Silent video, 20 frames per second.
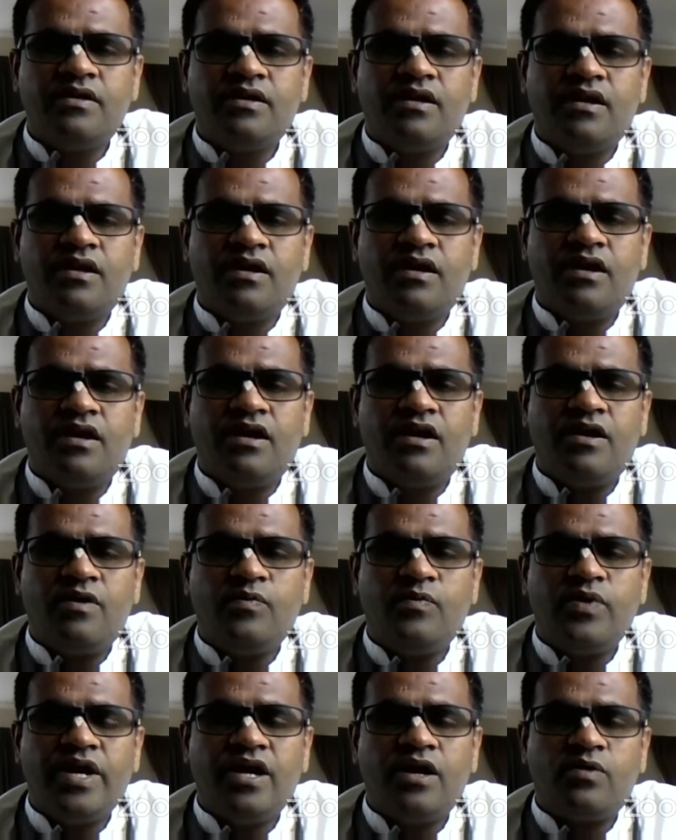
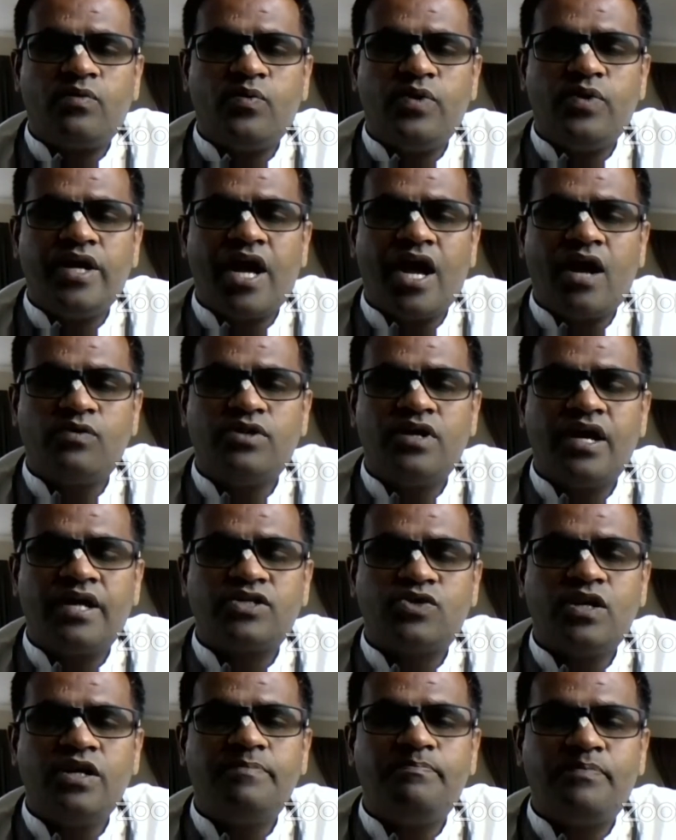where we have the
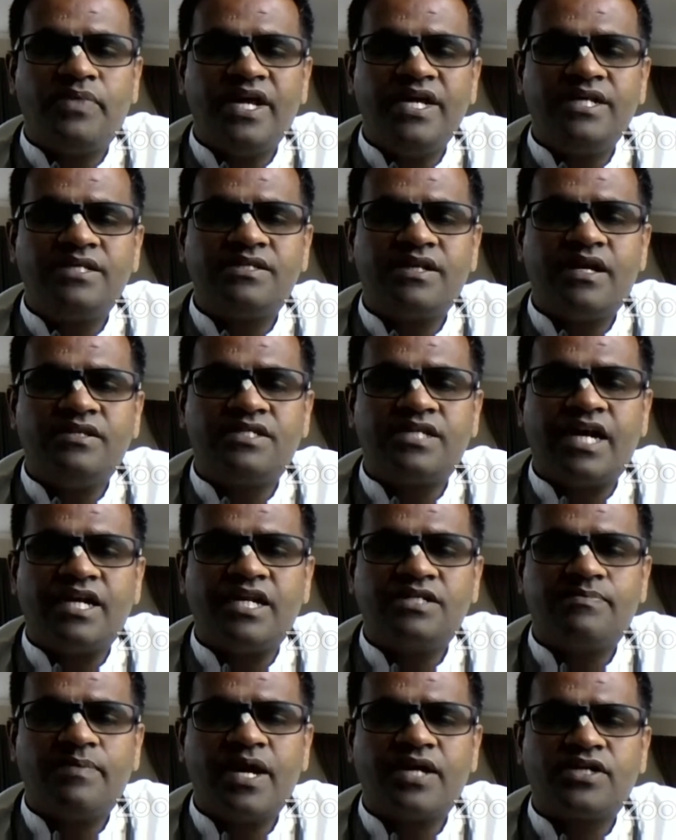actually peace and
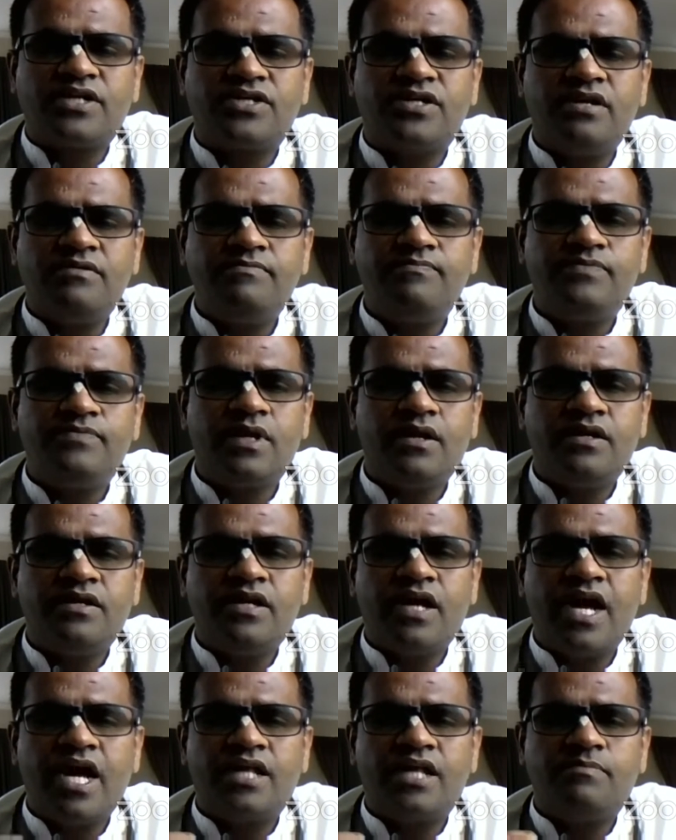satisfaction,
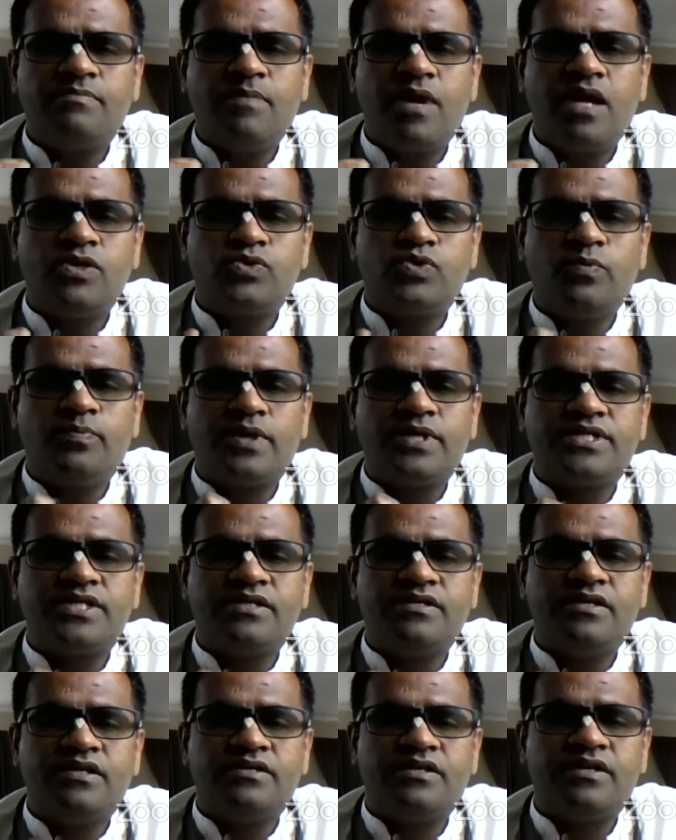yayatma
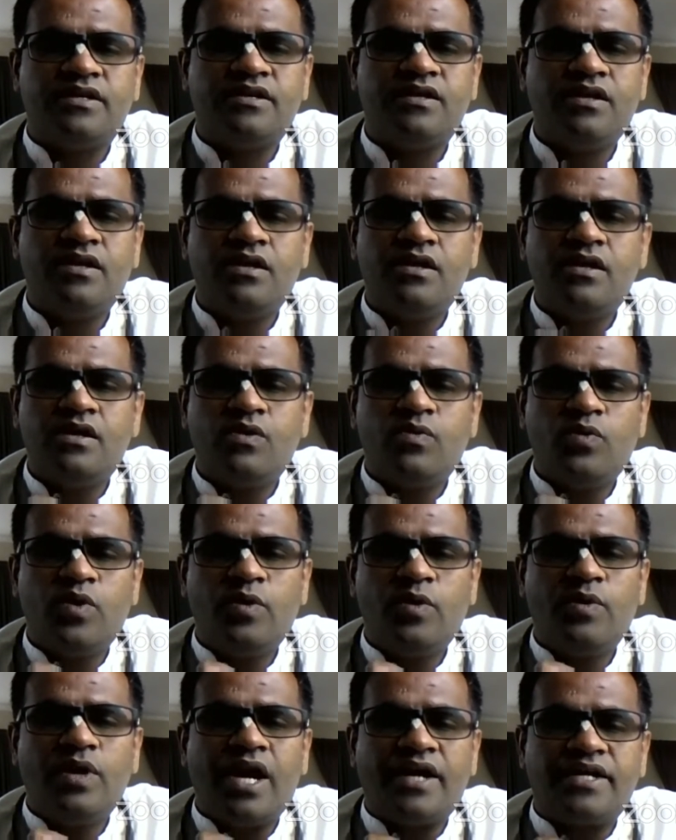suprasiditi. We
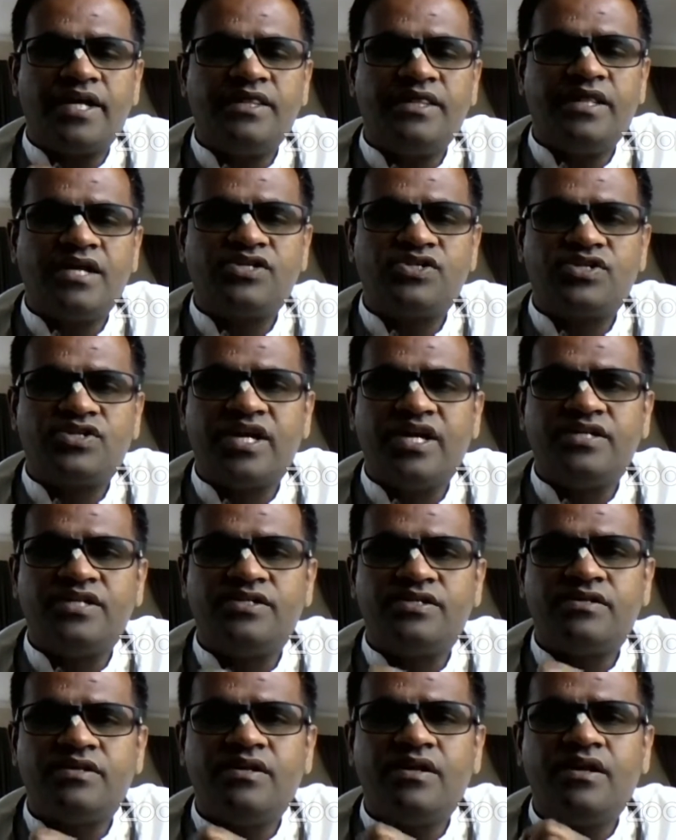will attain that
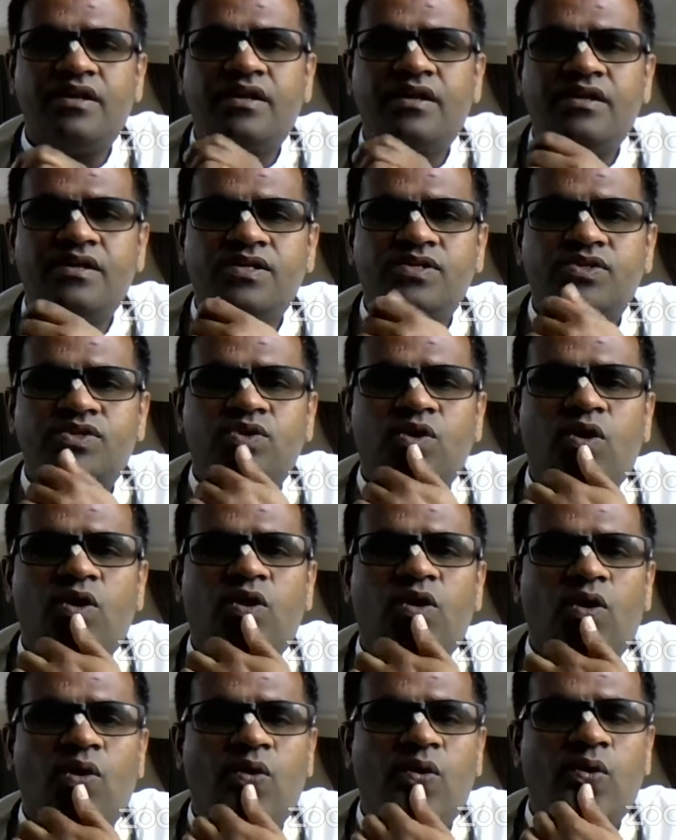stage.
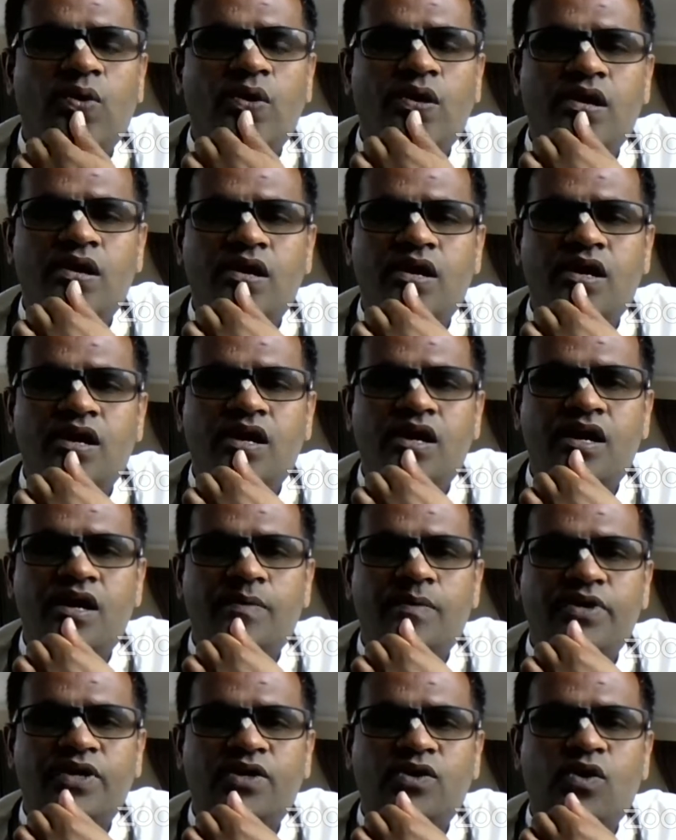So
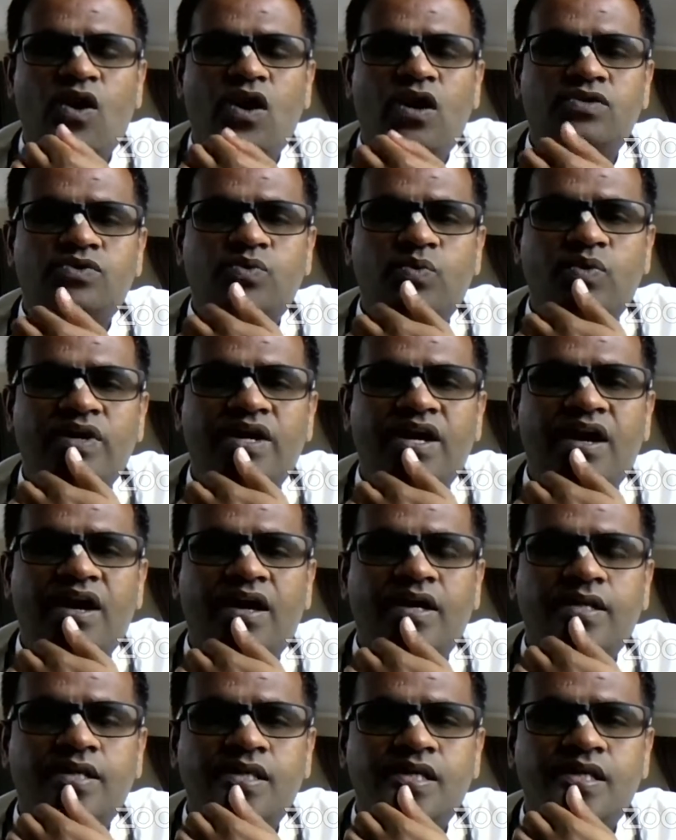because we
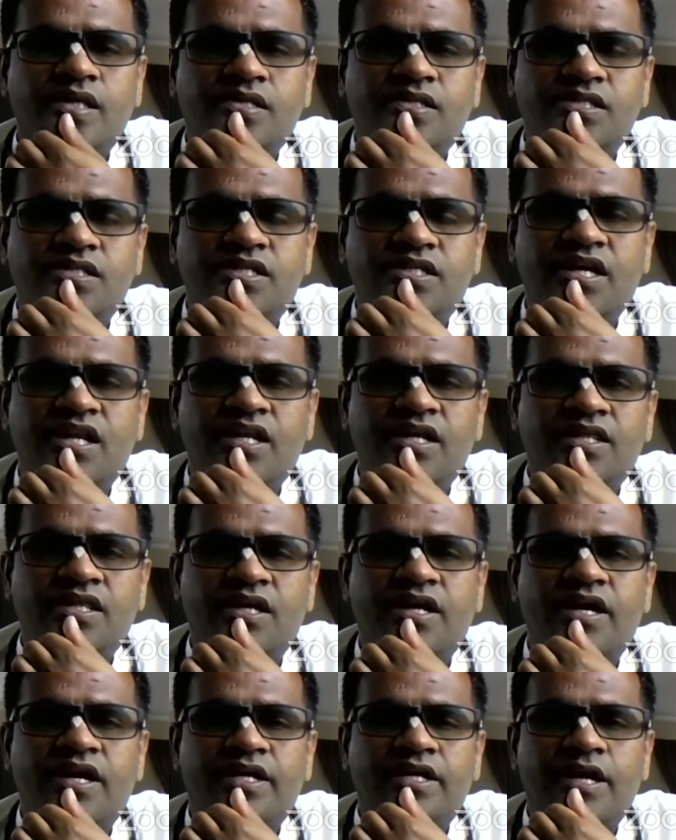are still in the
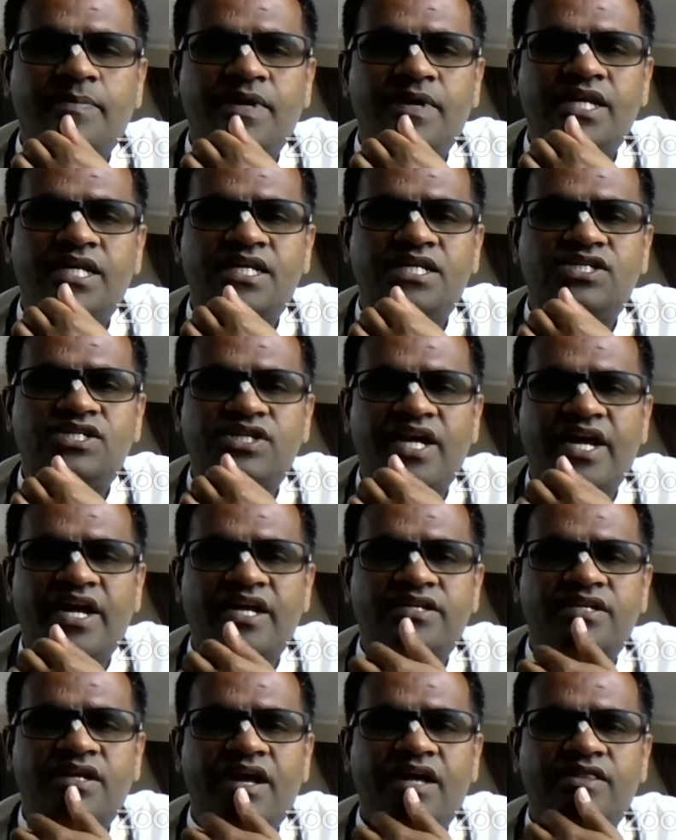contaminated
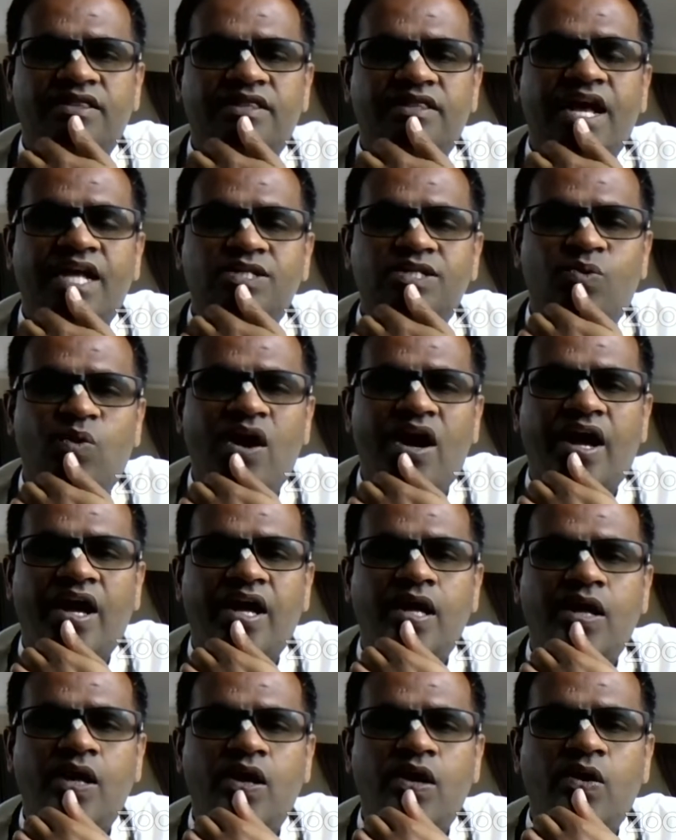stage, and that's
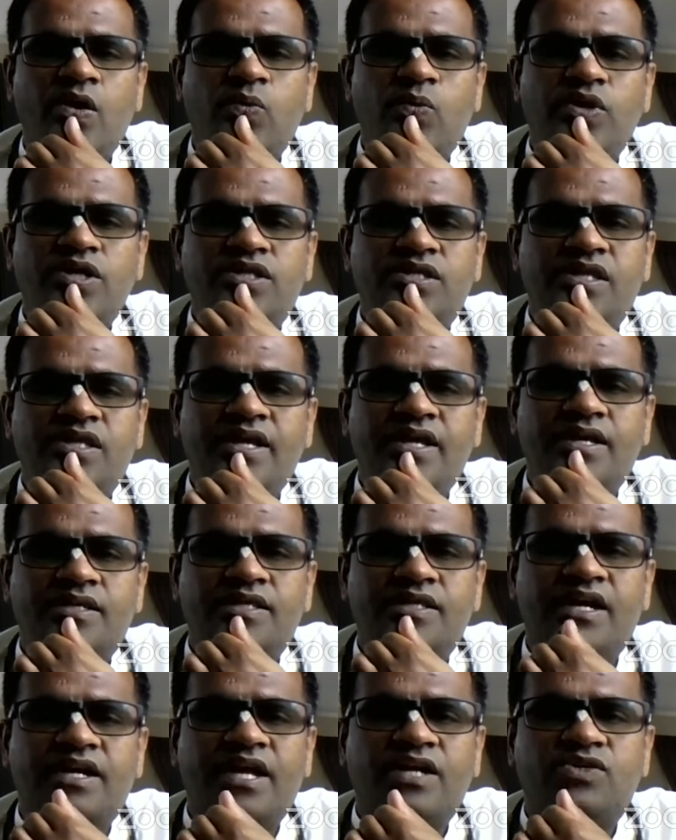why we think
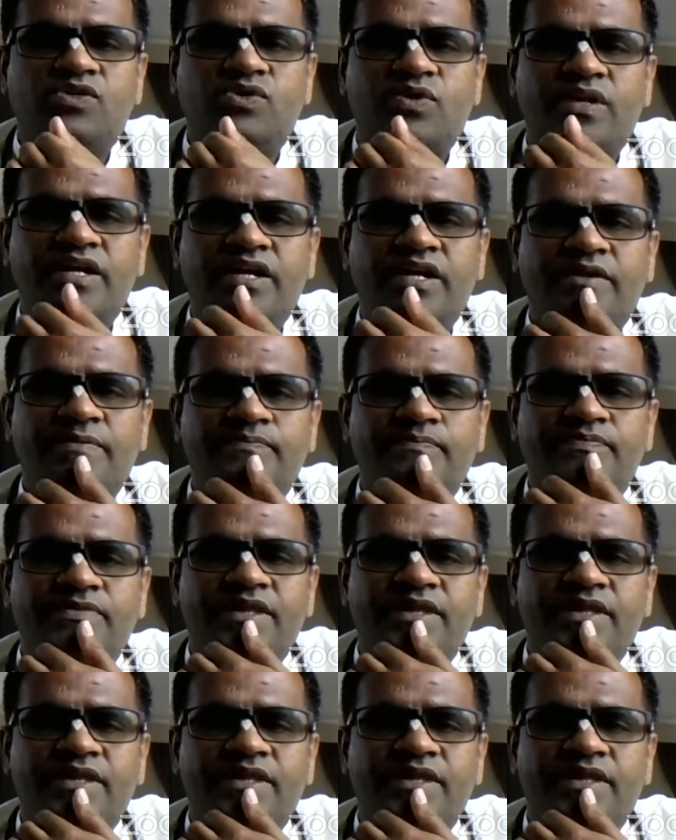that actually